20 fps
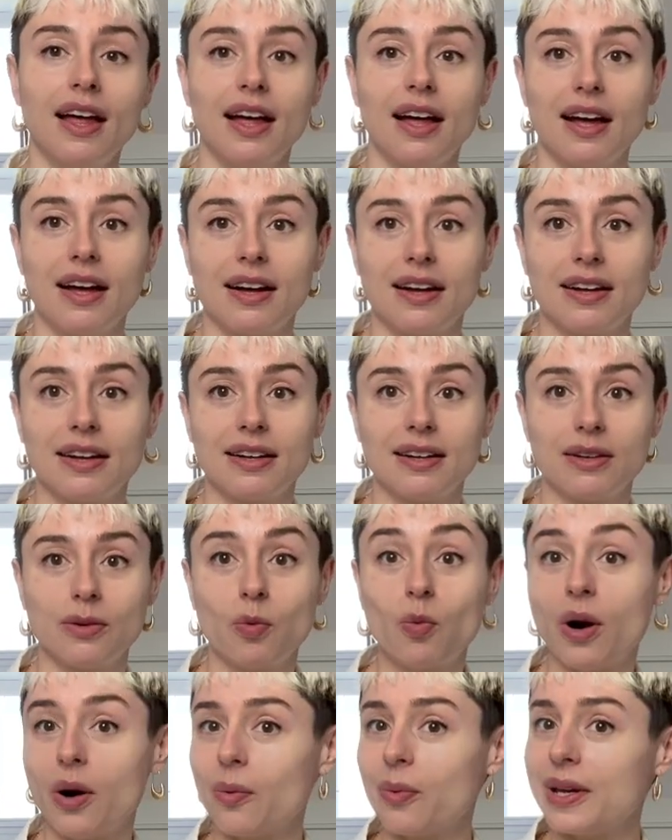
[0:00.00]

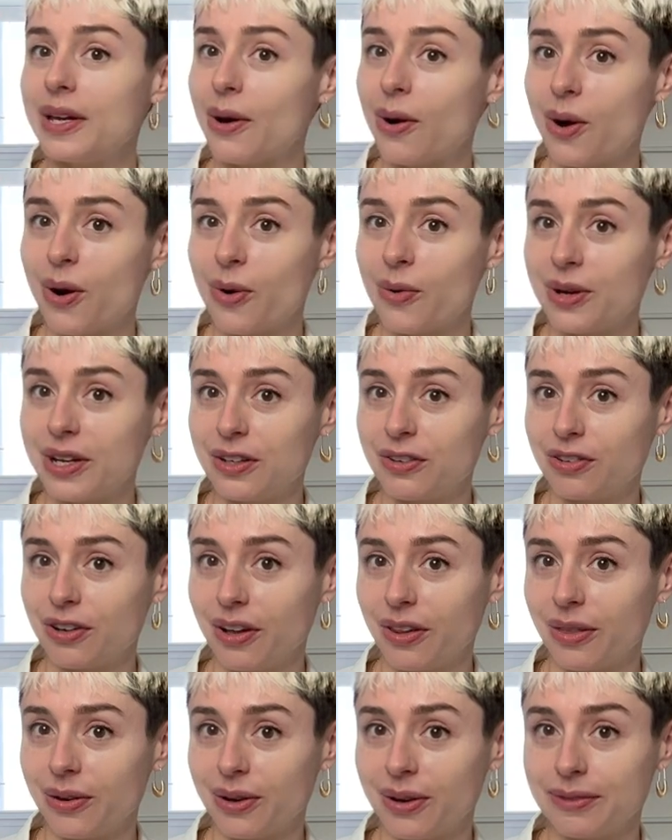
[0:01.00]
what we owe each
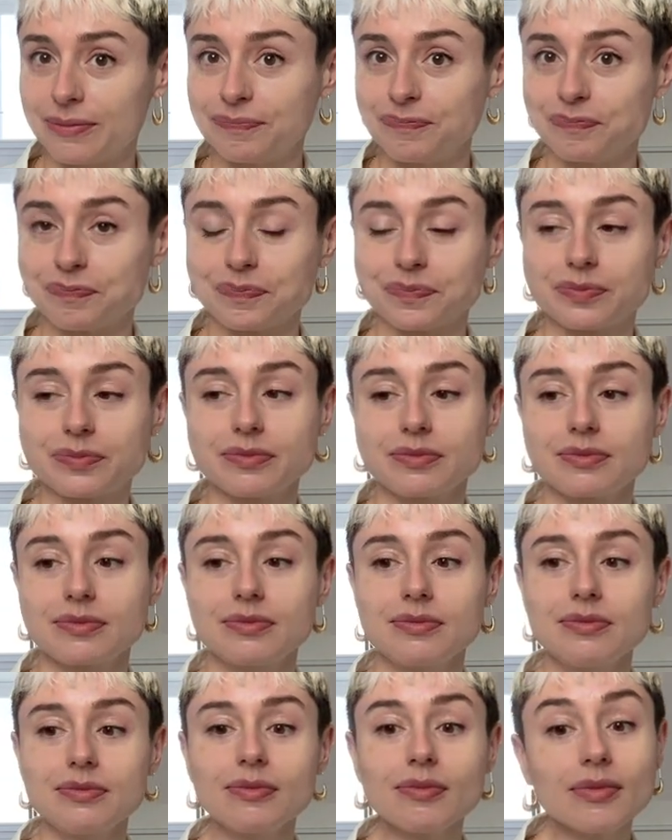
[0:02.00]
other.
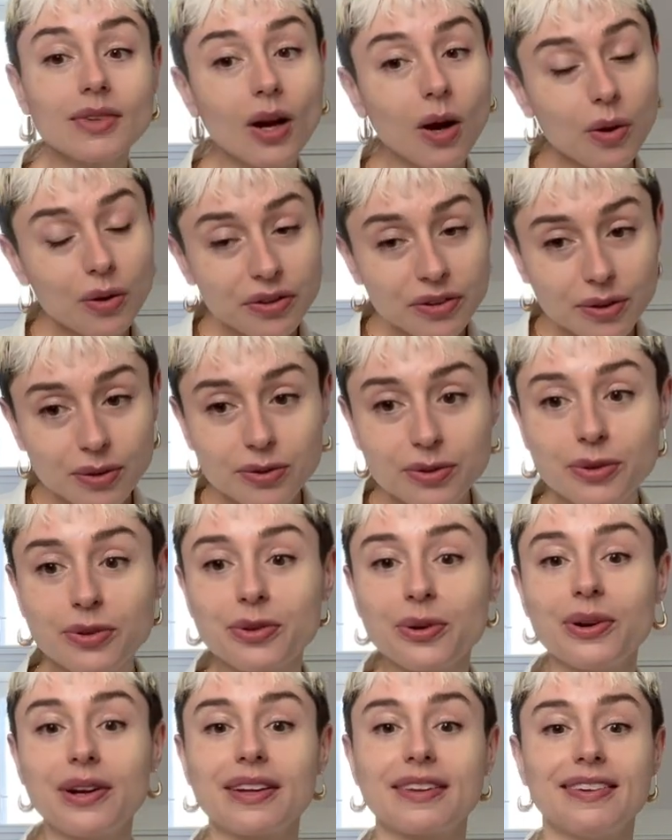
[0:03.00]
also to a
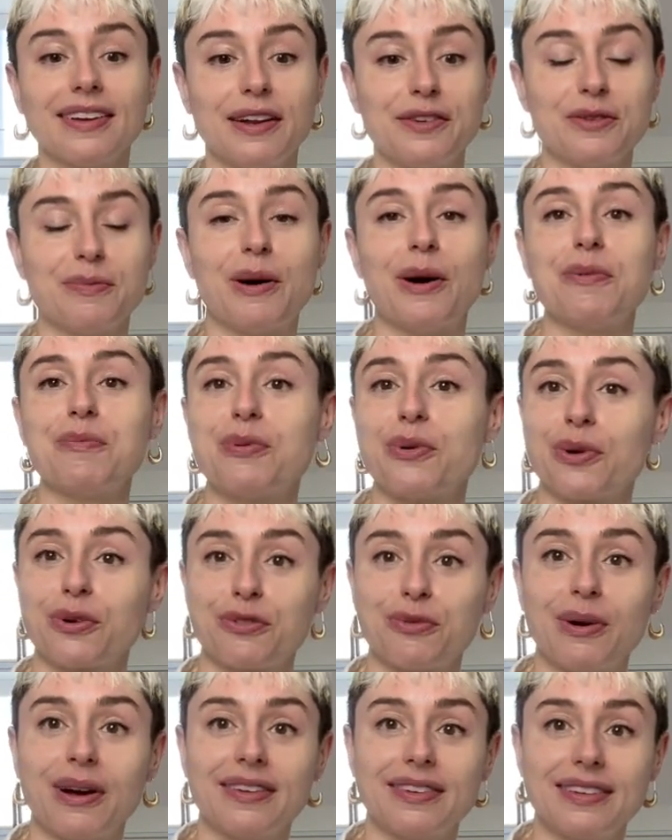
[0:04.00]
certain extent about
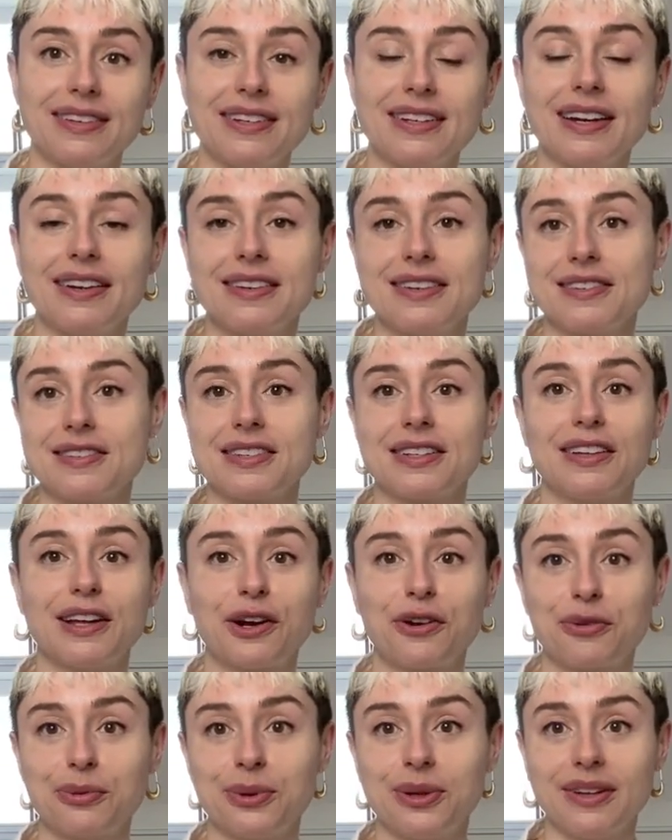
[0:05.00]
bourgeoisie and
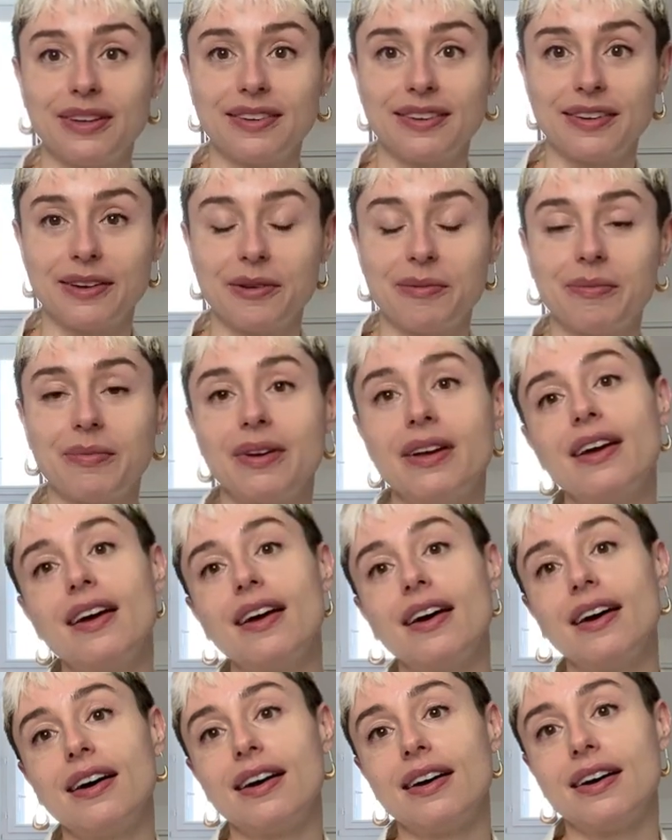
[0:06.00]
intellectualism.
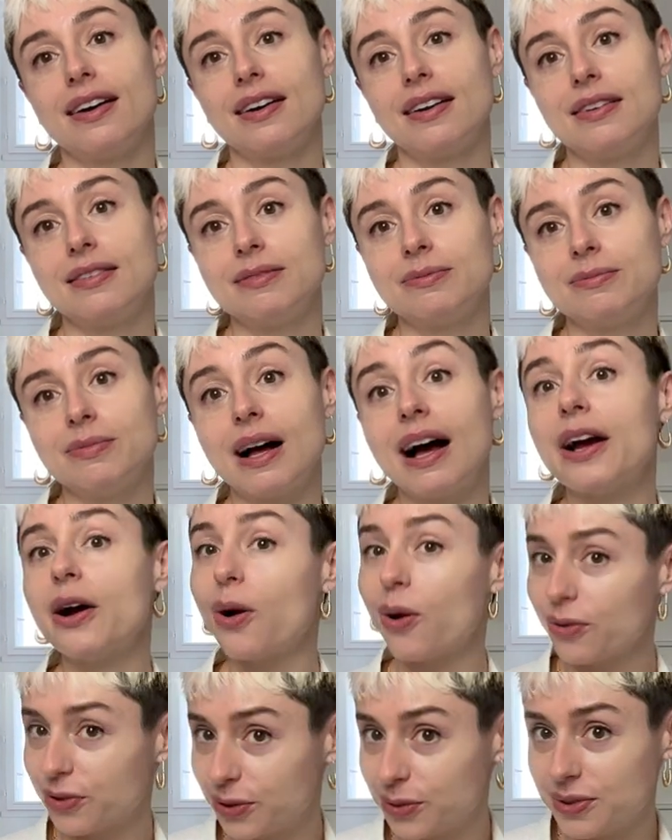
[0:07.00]
I
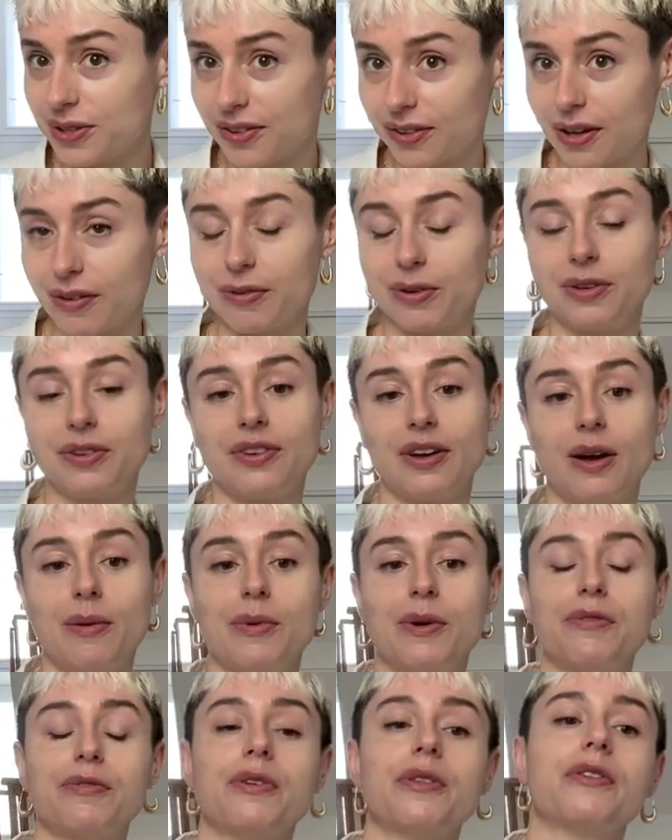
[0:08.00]
also discovered
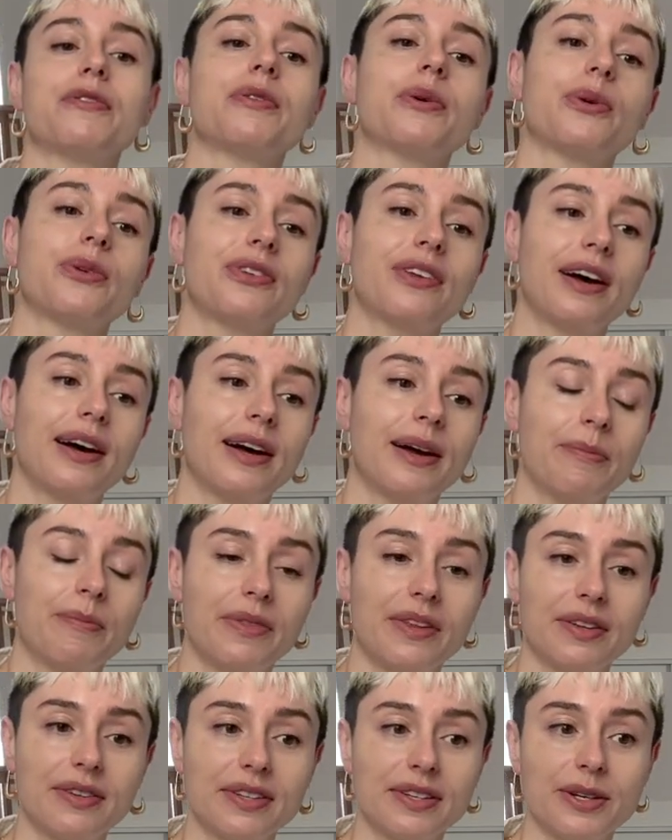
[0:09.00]
Szabó for the first time
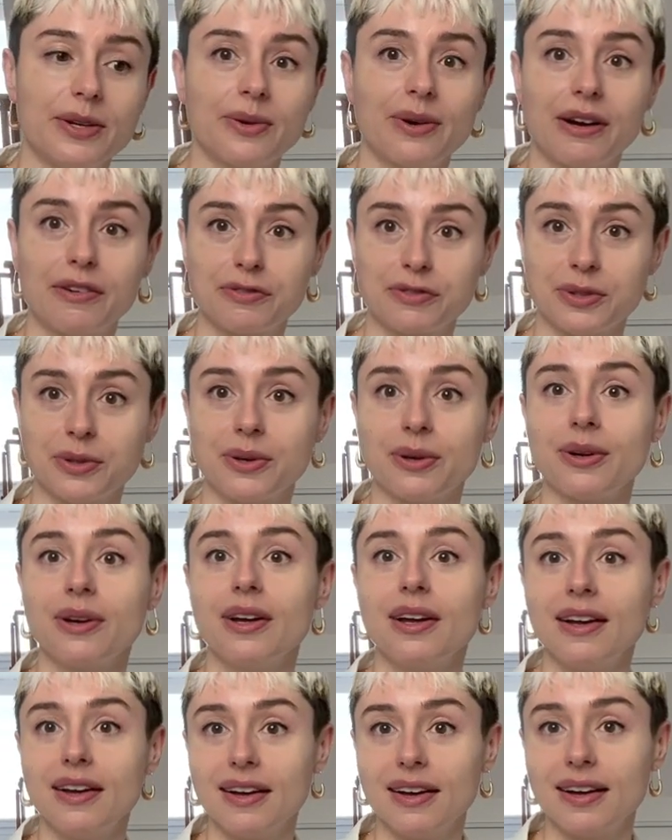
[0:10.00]
this year after
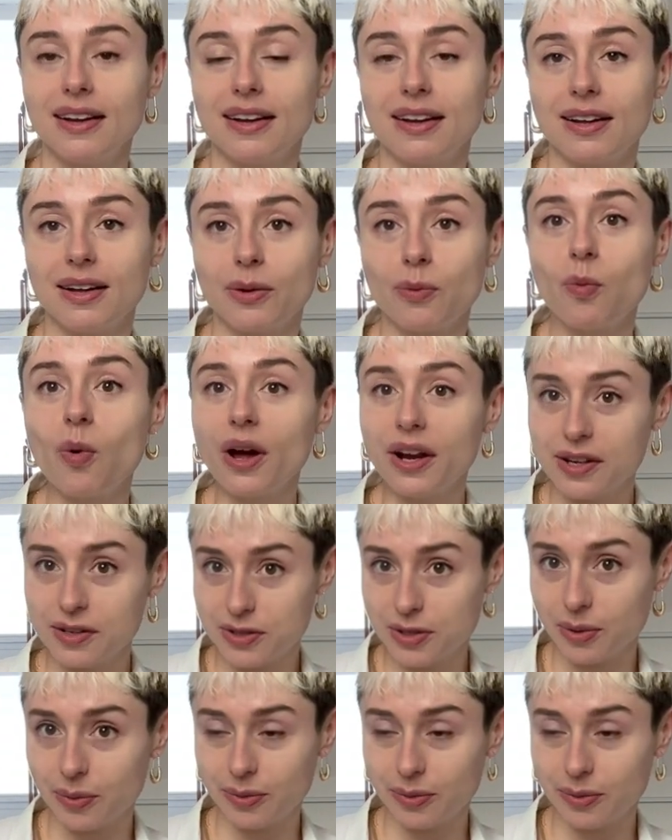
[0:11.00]
wanting to